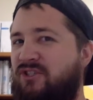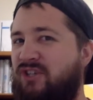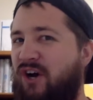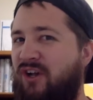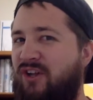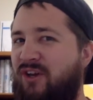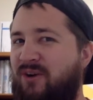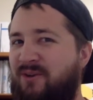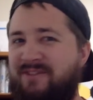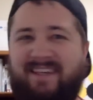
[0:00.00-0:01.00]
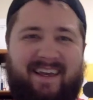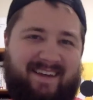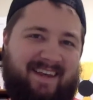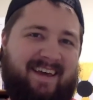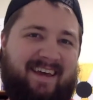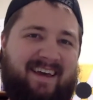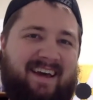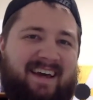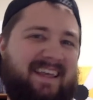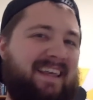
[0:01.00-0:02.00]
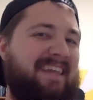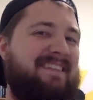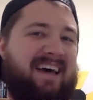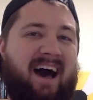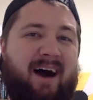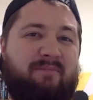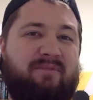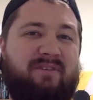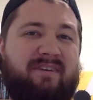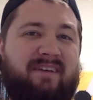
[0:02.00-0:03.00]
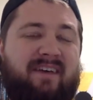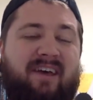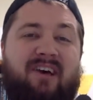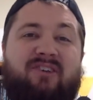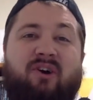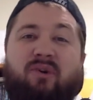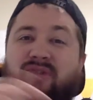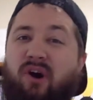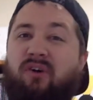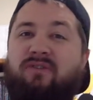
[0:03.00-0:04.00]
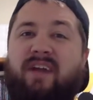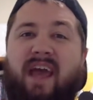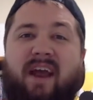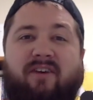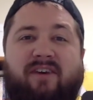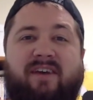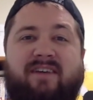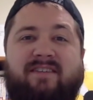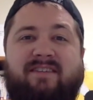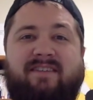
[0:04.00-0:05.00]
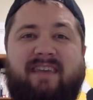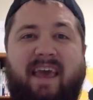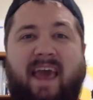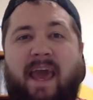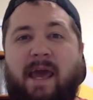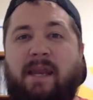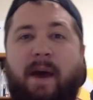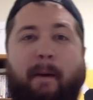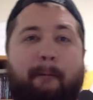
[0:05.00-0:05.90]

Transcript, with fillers: jolly old Saint Nick gets up, goes over to Arius, and